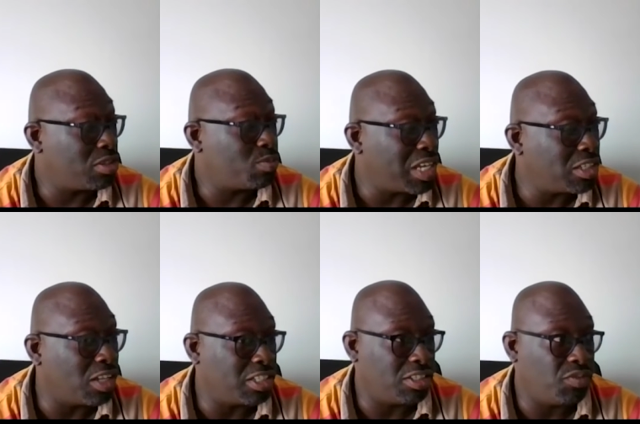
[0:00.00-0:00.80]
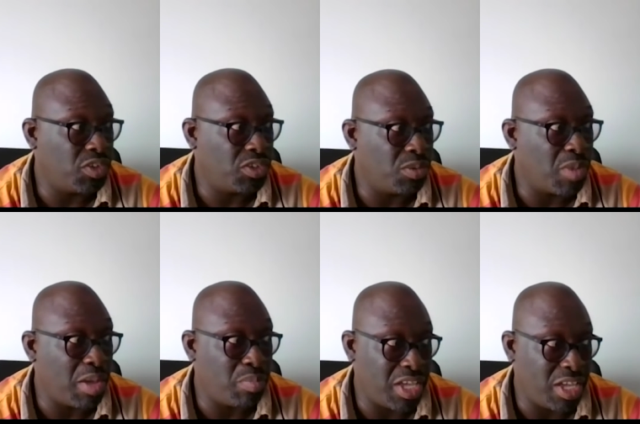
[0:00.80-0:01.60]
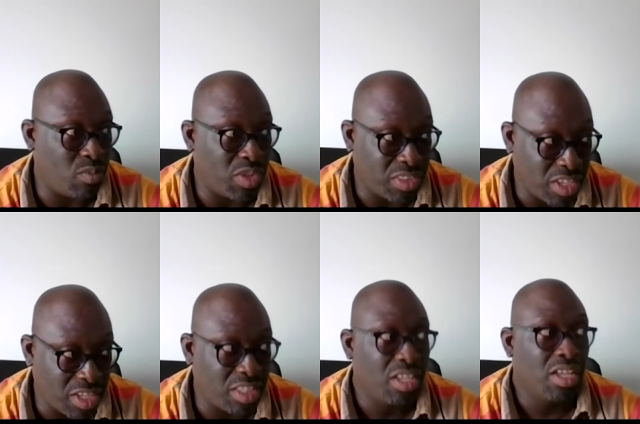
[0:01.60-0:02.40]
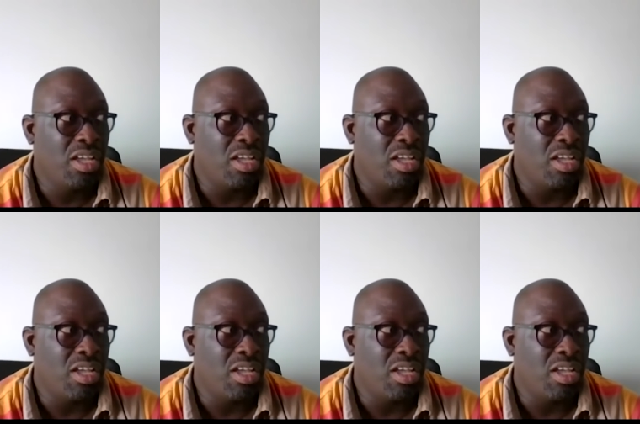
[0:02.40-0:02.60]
to specialize in the future might be within